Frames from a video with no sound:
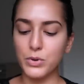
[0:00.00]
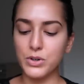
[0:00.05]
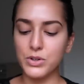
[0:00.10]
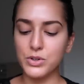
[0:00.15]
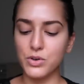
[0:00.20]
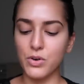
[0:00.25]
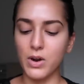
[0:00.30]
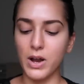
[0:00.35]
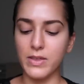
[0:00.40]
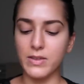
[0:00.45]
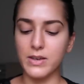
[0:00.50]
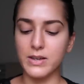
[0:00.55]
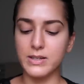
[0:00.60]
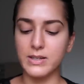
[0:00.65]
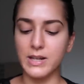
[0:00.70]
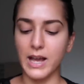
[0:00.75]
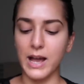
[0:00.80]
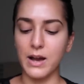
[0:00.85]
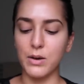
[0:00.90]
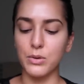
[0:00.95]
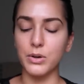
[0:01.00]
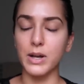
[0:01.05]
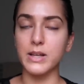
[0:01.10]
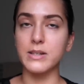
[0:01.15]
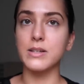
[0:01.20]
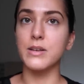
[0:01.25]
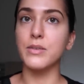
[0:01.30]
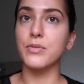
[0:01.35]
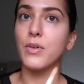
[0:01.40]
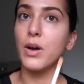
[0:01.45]
want to try this out
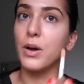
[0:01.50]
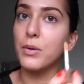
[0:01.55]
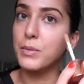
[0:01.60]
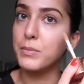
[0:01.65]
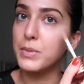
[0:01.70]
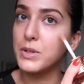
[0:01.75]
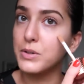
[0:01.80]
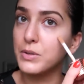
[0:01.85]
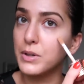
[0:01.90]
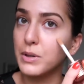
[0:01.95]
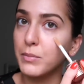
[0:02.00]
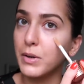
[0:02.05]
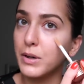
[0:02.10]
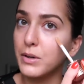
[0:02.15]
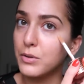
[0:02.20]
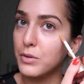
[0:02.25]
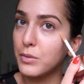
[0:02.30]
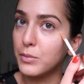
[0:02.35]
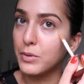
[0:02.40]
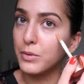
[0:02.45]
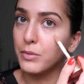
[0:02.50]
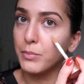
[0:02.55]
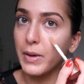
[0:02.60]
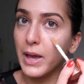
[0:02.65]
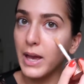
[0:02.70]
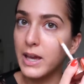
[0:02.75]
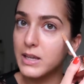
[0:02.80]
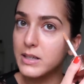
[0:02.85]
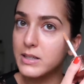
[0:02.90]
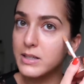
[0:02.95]
as if I would be doing my normal
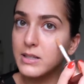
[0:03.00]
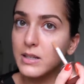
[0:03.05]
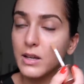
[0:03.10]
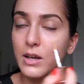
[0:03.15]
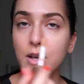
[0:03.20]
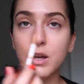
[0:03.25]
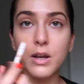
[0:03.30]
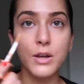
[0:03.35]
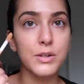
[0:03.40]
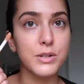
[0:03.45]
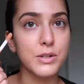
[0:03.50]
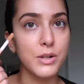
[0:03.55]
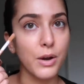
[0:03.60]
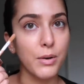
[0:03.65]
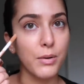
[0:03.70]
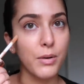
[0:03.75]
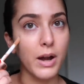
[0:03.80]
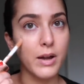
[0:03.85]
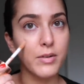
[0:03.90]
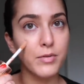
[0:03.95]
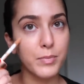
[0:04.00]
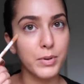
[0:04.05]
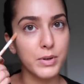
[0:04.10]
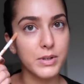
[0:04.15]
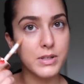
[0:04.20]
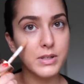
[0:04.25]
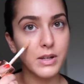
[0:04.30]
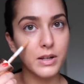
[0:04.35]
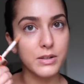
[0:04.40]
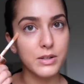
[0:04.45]
base. So I've put
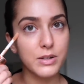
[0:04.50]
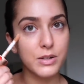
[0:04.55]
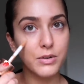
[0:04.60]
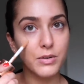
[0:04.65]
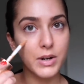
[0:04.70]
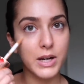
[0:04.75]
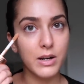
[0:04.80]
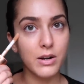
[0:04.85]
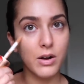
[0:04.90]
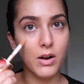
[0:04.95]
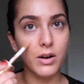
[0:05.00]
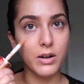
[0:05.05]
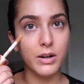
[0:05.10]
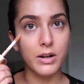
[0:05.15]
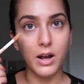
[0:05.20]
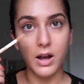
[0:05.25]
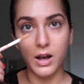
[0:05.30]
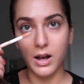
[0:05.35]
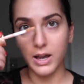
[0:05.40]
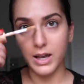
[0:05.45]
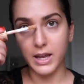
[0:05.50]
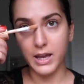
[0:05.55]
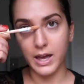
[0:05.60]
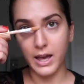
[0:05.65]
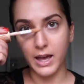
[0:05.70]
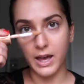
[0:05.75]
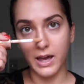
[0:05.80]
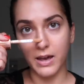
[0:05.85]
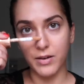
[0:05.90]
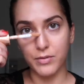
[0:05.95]
sunscreen on, I
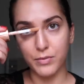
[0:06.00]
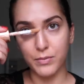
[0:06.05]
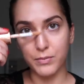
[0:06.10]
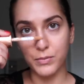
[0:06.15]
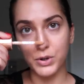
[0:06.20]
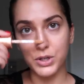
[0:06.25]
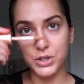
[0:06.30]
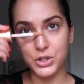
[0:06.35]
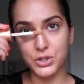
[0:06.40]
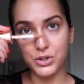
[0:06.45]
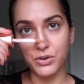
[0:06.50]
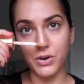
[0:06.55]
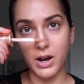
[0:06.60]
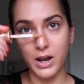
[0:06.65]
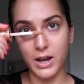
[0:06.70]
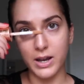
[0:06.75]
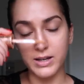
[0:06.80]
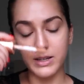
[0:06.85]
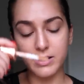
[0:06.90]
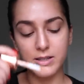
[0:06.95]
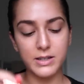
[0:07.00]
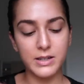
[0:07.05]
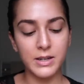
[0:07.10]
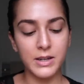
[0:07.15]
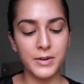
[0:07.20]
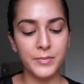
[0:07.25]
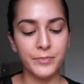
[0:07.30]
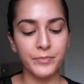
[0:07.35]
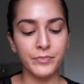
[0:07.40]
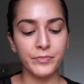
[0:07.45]
have moisturized.
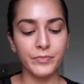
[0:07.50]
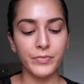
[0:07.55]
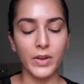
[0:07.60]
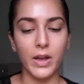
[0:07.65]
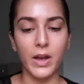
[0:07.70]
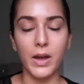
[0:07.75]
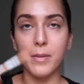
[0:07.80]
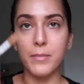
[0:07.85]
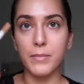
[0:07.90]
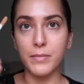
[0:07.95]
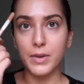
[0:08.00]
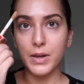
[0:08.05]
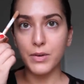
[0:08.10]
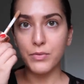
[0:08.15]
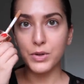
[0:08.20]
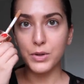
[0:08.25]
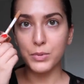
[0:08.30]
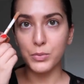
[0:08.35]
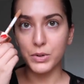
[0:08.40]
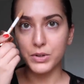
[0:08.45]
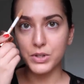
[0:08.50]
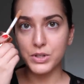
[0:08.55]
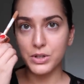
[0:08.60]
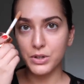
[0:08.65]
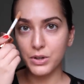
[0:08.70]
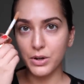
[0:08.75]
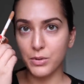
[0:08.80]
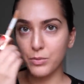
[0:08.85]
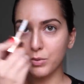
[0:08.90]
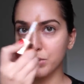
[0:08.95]
If you want to
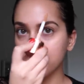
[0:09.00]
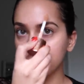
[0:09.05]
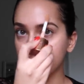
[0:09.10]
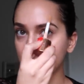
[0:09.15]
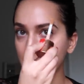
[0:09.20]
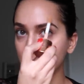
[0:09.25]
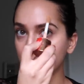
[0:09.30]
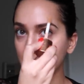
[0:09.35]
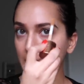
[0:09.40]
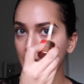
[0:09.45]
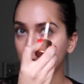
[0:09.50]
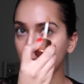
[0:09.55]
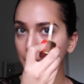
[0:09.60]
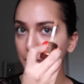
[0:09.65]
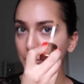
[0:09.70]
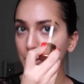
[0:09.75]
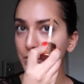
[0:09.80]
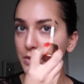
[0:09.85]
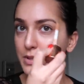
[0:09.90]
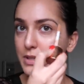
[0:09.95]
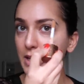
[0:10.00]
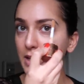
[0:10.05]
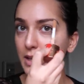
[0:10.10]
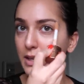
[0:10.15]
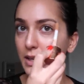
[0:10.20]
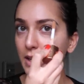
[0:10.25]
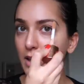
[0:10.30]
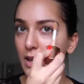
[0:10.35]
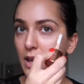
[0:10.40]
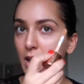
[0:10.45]
know what skincare I'm
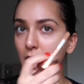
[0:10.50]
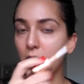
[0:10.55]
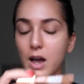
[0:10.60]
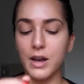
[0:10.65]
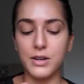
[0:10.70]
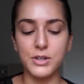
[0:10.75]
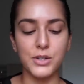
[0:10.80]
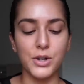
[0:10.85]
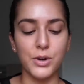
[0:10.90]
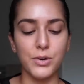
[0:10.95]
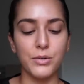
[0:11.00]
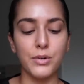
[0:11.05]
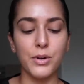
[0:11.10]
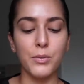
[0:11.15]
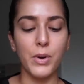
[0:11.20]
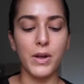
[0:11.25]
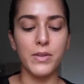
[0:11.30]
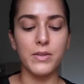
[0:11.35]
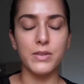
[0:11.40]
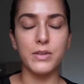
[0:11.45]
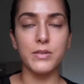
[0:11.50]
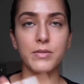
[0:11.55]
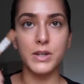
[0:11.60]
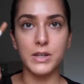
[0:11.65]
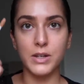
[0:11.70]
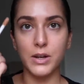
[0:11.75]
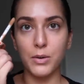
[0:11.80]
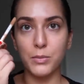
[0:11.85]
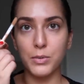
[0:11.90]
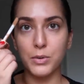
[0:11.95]
using, I don't know whether the
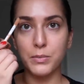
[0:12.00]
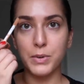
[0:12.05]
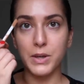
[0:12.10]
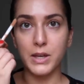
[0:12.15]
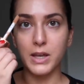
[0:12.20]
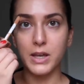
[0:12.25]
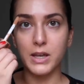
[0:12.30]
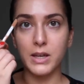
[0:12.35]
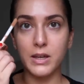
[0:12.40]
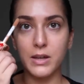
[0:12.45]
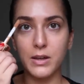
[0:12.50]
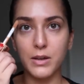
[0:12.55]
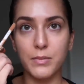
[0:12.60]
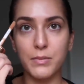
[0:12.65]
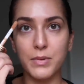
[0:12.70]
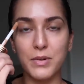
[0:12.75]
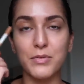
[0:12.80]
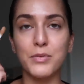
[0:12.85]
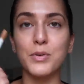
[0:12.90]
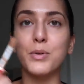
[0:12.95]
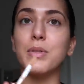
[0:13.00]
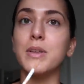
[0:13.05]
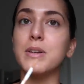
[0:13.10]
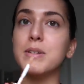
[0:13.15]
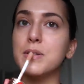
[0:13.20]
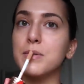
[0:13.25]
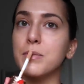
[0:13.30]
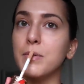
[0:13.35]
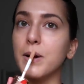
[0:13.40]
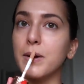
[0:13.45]
video will be before
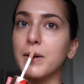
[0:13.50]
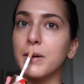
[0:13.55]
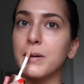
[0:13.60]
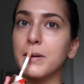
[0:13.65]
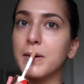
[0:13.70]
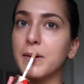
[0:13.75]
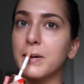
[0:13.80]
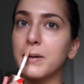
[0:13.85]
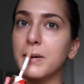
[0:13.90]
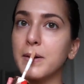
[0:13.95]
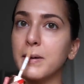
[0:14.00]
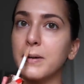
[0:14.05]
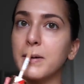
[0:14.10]
this one